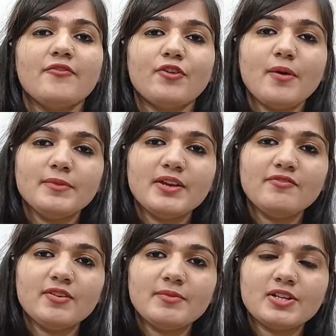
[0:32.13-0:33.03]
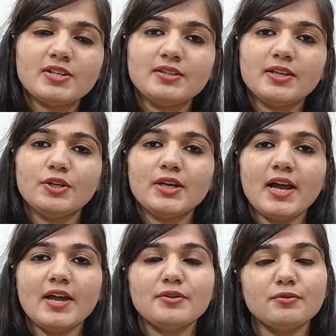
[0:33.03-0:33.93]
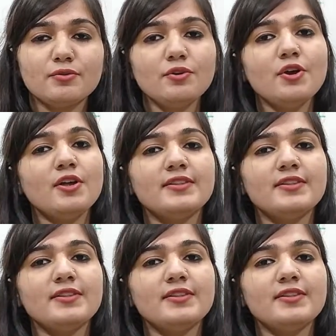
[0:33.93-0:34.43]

From the information theory, I know